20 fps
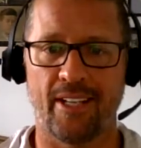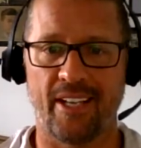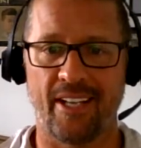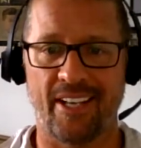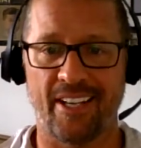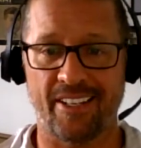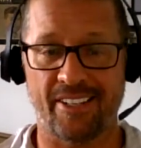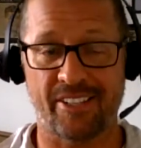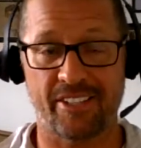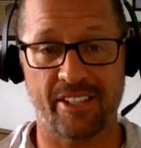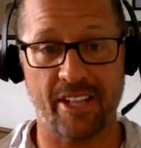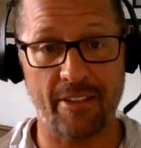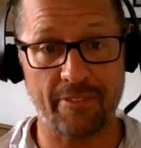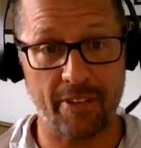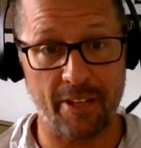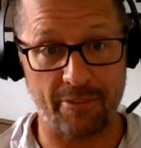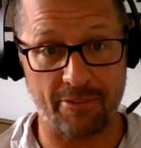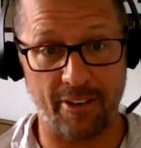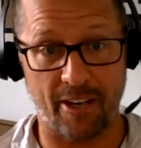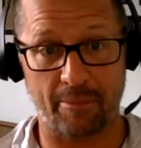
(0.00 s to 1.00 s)
a
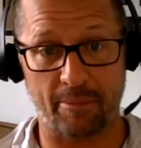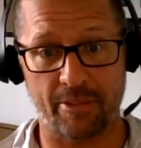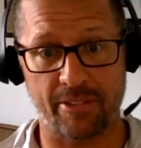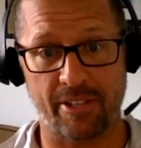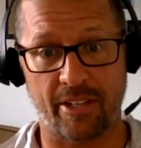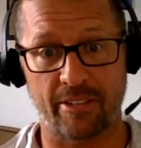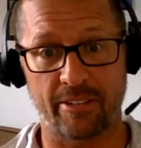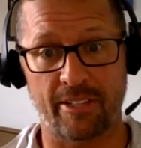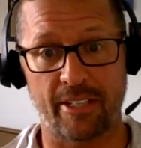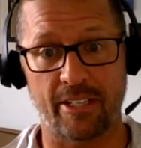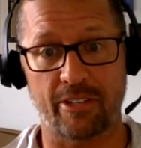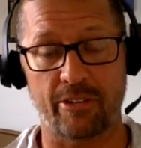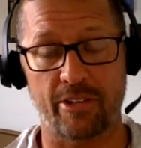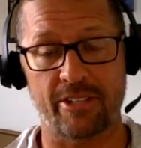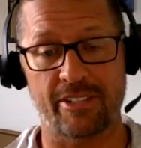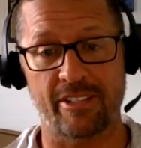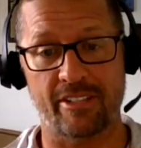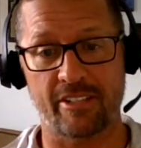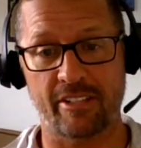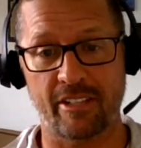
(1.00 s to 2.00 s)
75%
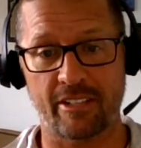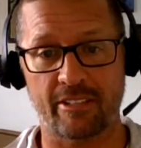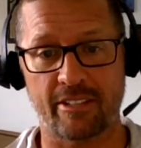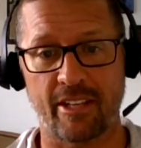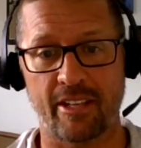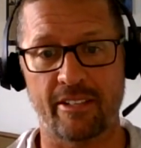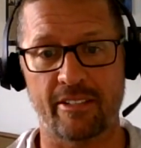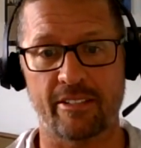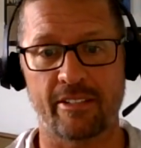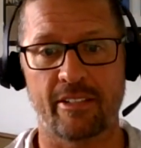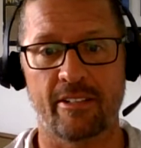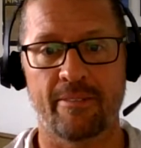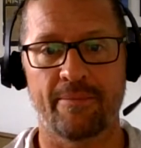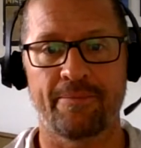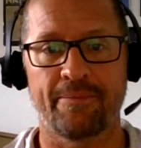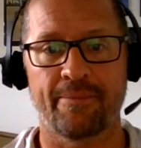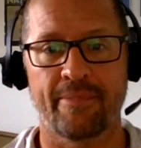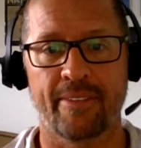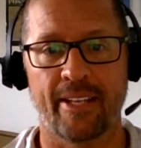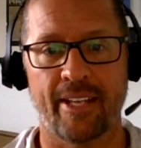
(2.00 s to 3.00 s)
decrease in sick days,
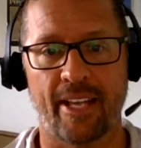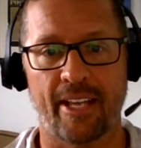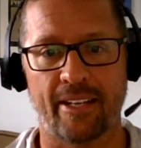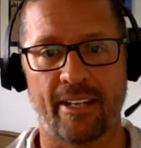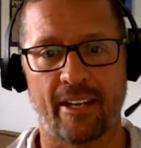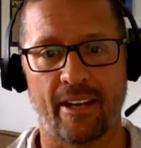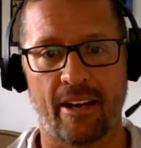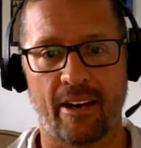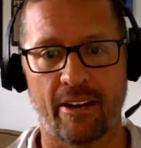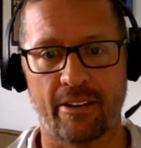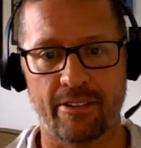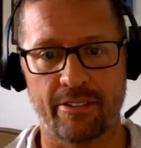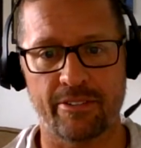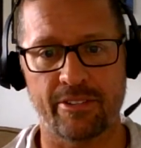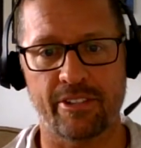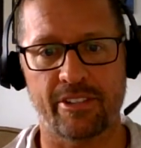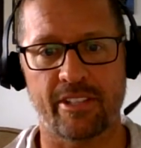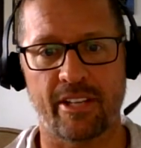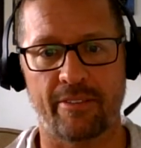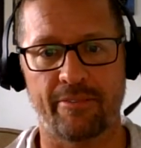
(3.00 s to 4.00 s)
and a
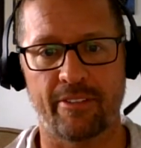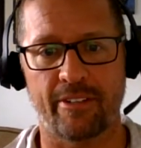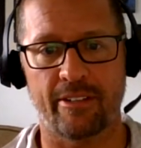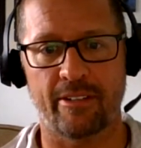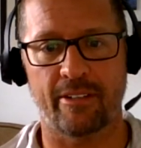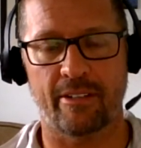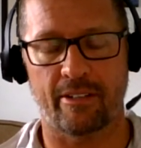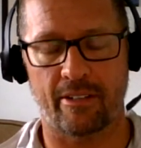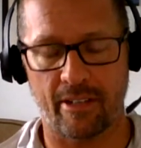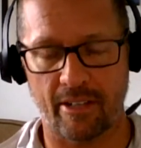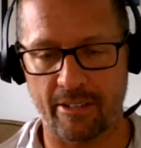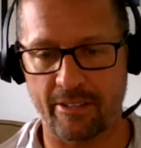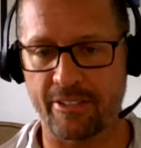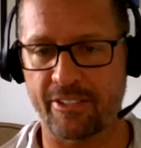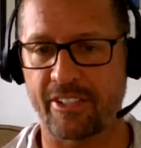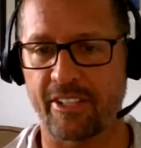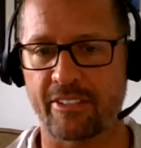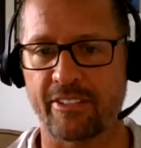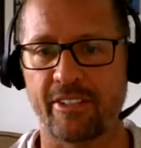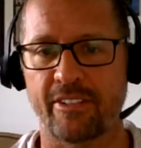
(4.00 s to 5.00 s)

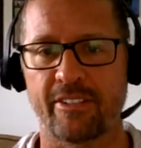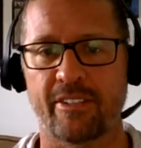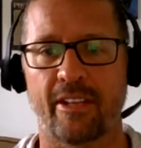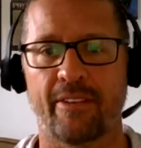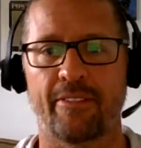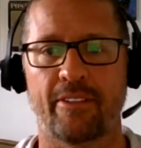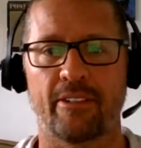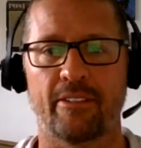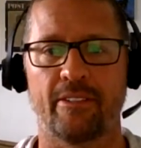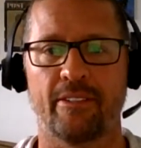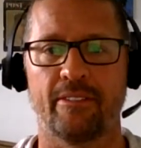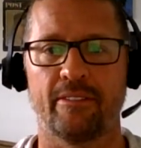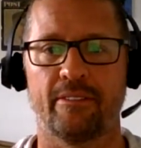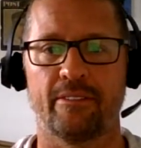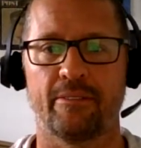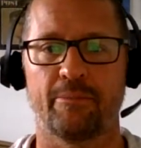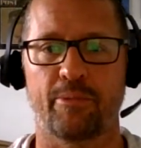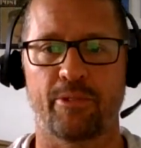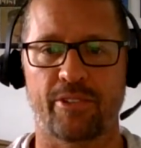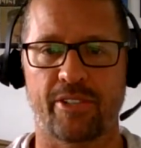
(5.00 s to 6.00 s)
167%
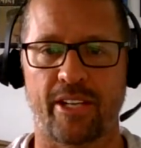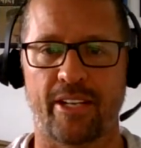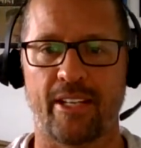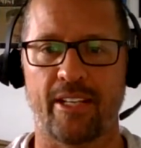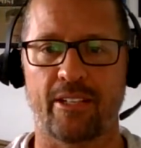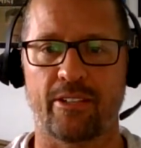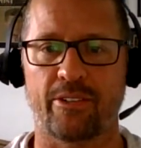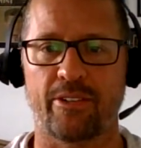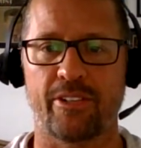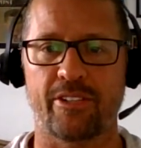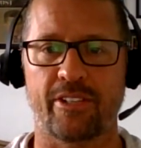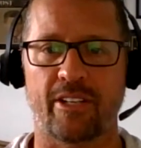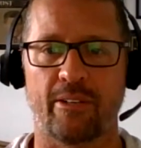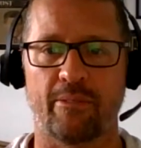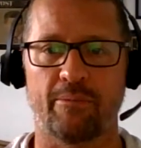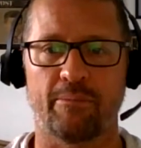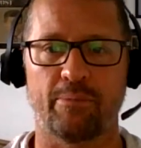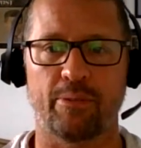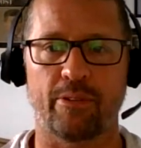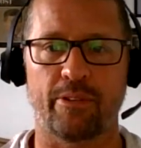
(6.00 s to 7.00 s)
5% increase in
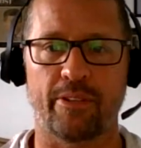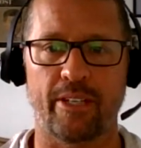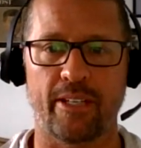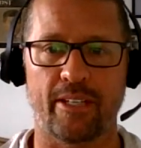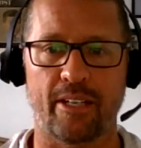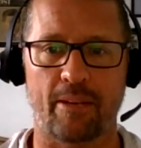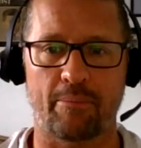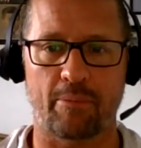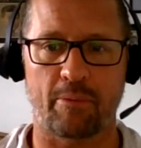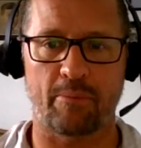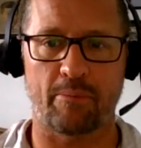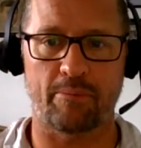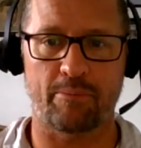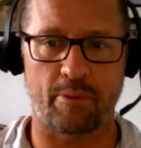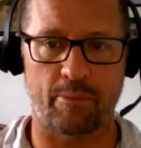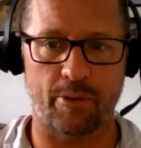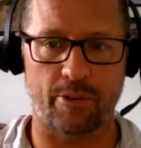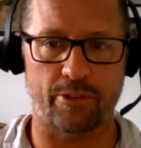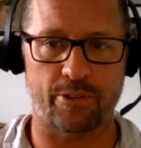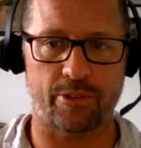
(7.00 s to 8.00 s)
employee net
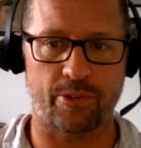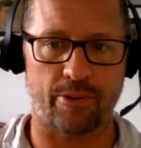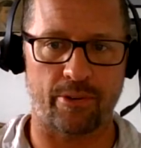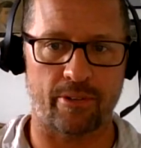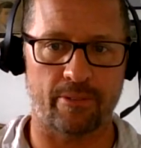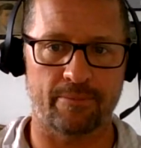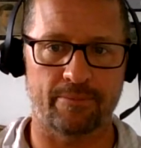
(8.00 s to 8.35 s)
promoter score.